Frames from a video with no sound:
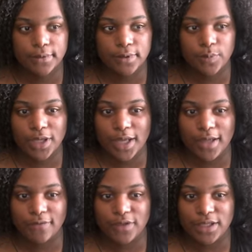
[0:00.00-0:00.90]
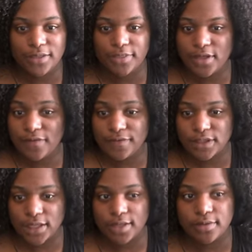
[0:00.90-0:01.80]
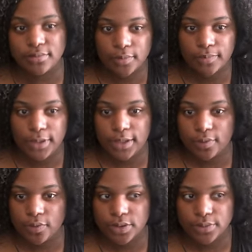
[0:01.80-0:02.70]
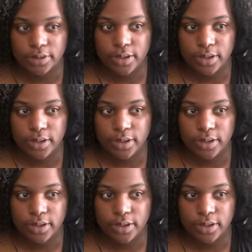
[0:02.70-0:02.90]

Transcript: Then we have the thief skin, peeled,